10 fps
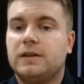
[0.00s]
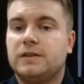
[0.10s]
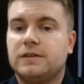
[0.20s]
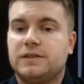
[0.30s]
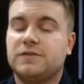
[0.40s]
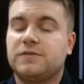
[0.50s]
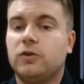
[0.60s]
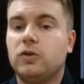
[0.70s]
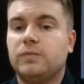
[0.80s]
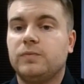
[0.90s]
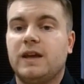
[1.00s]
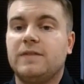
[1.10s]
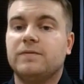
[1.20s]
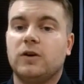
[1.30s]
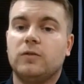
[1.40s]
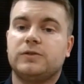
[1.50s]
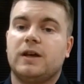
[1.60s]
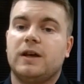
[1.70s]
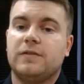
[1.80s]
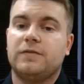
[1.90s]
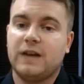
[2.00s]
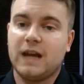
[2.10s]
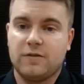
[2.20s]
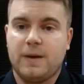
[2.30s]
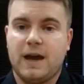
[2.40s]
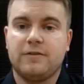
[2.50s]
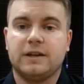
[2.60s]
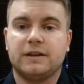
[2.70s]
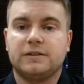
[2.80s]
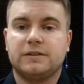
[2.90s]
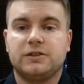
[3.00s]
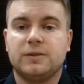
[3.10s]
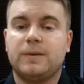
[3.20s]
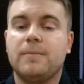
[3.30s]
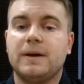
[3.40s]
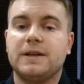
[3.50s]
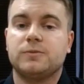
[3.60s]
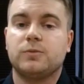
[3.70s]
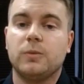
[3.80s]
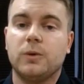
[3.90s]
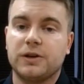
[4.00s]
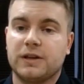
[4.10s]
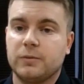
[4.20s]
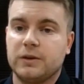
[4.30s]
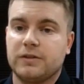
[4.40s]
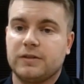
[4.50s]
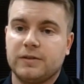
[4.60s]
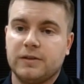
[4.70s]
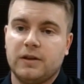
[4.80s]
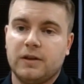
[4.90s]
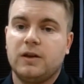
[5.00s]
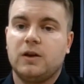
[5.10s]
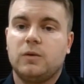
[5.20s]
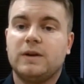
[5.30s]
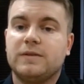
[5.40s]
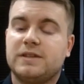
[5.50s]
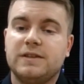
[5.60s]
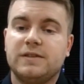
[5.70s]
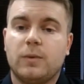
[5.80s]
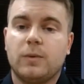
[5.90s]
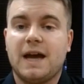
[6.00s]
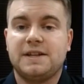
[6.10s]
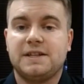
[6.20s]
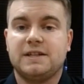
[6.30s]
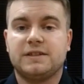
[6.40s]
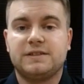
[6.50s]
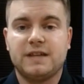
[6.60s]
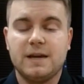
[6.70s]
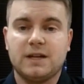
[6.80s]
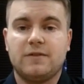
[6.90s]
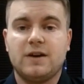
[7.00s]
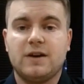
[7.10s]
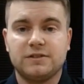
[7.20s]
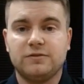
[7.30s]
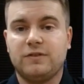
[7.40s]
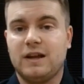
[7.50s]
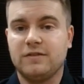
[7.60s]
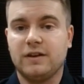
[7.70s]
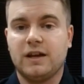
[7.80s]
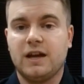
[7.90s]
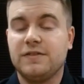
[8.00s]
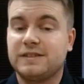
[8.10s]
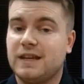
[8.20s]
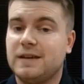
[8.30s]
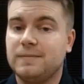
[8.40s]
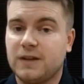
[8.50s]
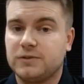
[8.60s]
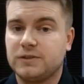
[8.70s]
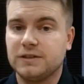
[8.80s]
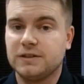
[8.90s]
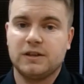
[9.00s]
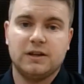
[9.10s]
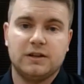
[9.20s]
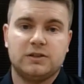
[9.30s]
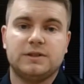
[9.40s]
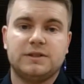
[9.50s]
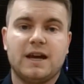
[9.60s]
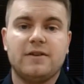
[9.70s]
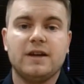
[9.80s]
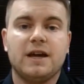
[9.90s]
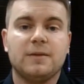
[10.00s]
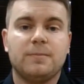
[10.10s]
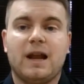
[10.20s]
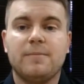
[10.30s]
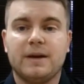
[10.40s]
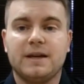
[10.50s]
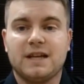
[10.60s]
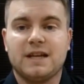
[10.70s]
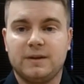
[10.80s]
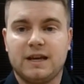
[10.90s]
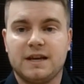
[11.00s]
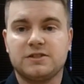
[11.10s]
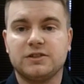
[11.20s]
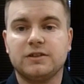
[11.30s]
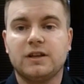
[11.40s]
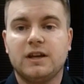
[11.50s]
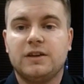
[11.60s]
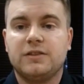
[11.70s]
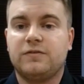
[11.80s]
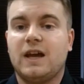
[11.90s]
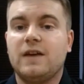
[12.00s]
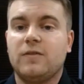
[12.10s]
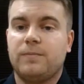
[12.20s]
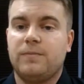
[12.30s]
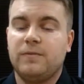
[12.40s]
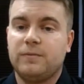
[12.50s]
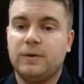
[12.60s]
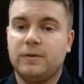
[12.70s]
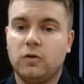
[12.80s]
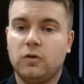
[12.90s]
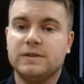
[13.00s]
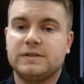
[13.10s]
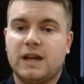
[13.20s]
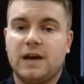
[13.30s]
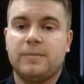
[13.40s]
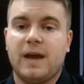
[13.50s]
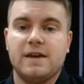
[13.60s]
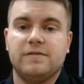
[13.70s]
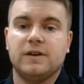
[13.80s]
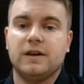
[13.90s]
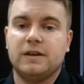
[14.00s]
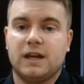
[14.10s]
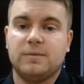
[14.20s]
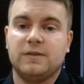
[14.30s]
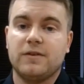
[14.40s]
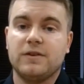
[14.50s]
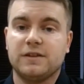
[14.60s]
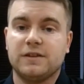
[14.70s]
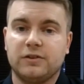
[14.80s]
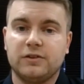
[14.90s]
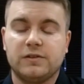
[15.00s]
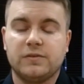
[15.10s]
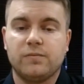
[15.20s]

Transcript: Stage 4 involves flavour pairing to the plant-based we're working with. We have seen that when adding the same directional flavour at the same dosage to a dairy and a plant-based application, the flavour performance and behaviour can be very different.